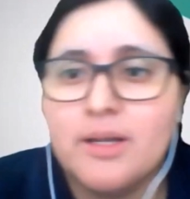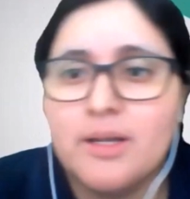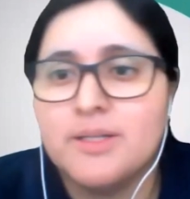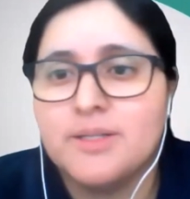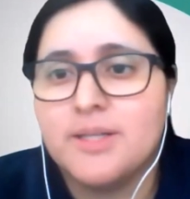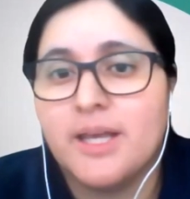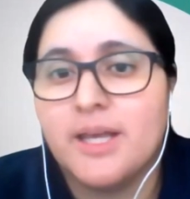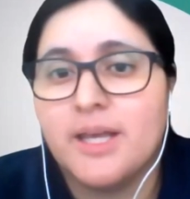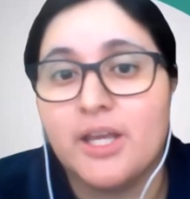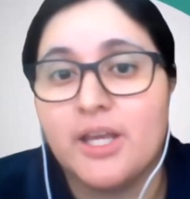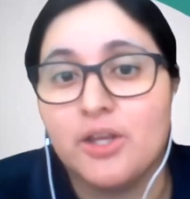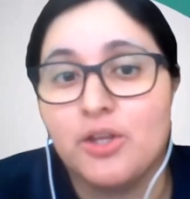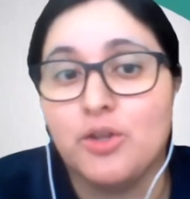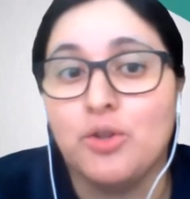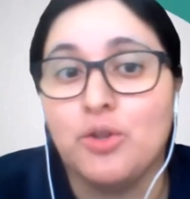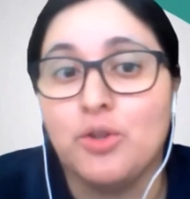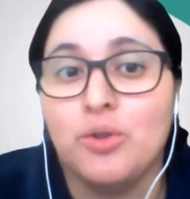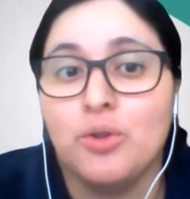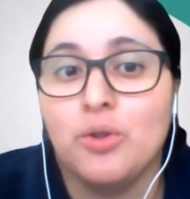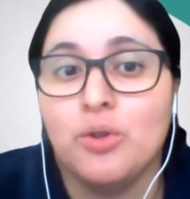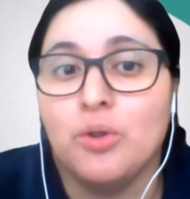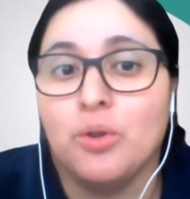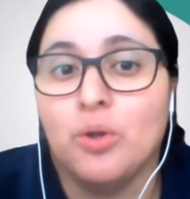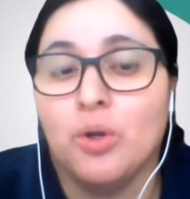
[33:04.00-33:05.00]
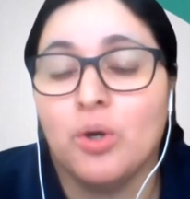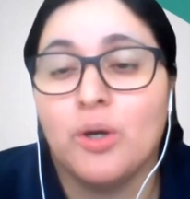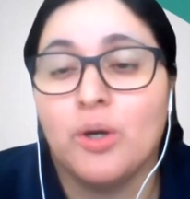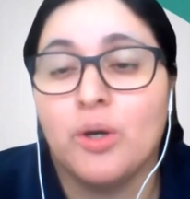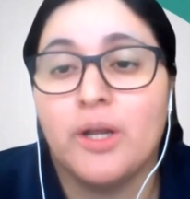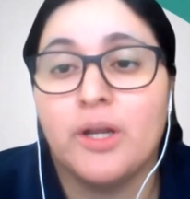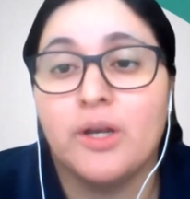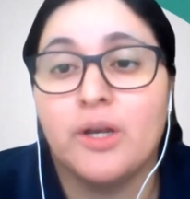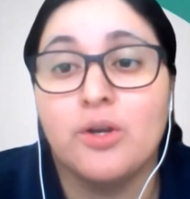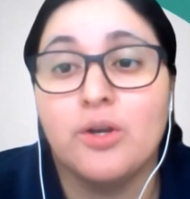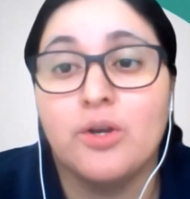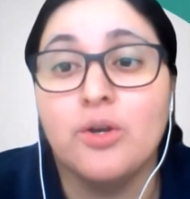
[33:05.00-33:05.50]
is like
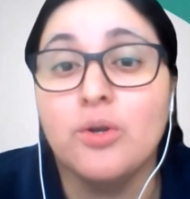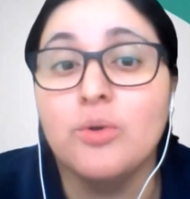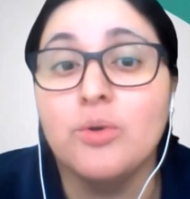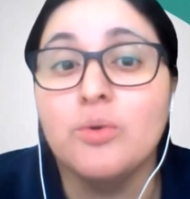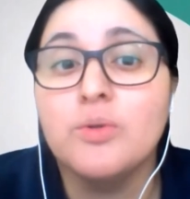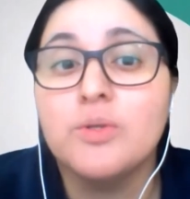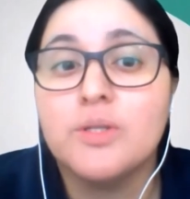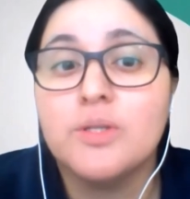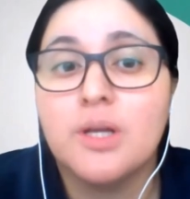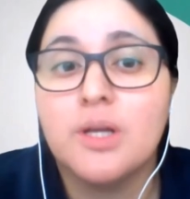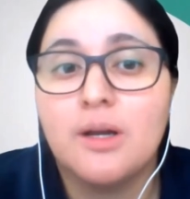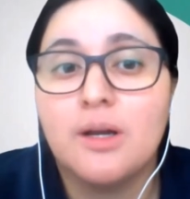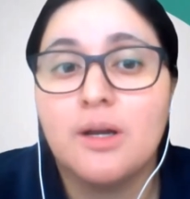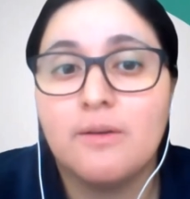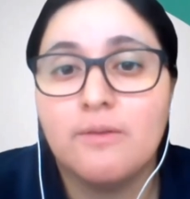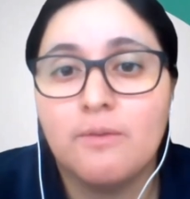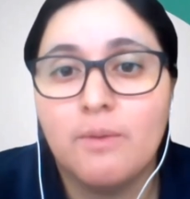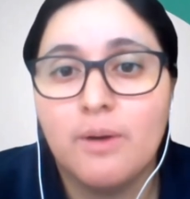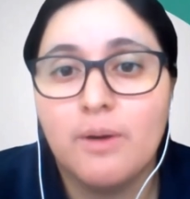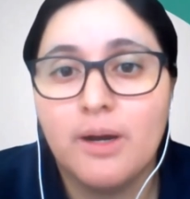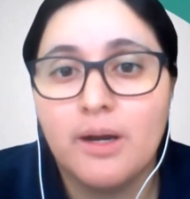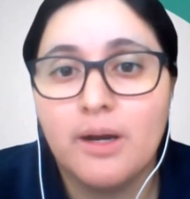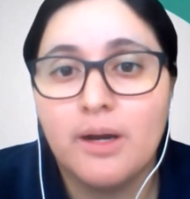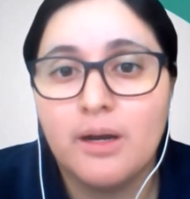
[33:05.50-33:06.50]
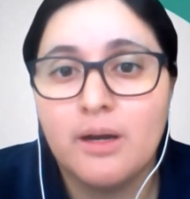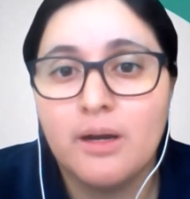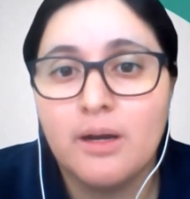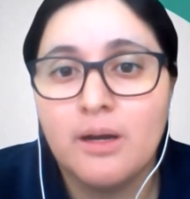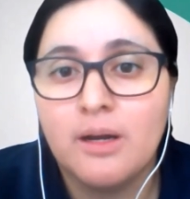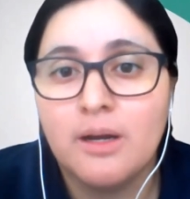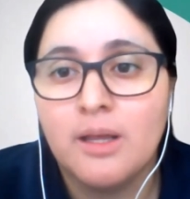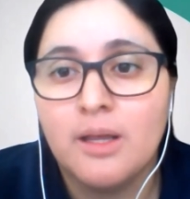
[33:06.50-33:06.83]
learning new software